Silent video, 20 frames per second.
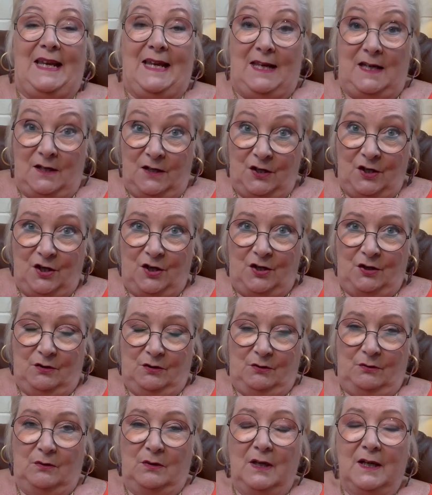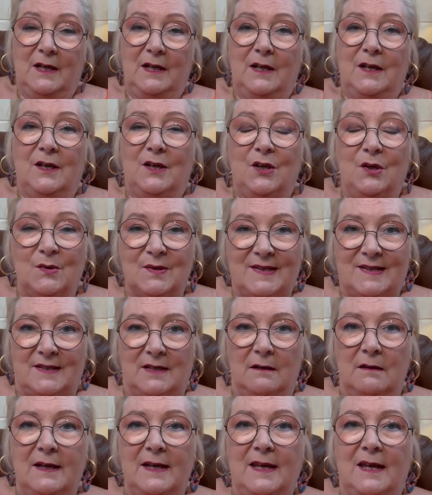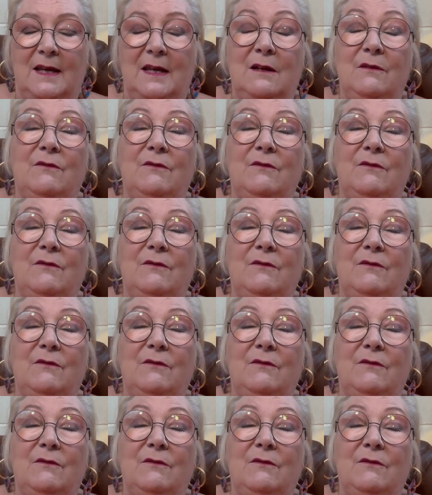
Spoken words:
inner you, your psyche.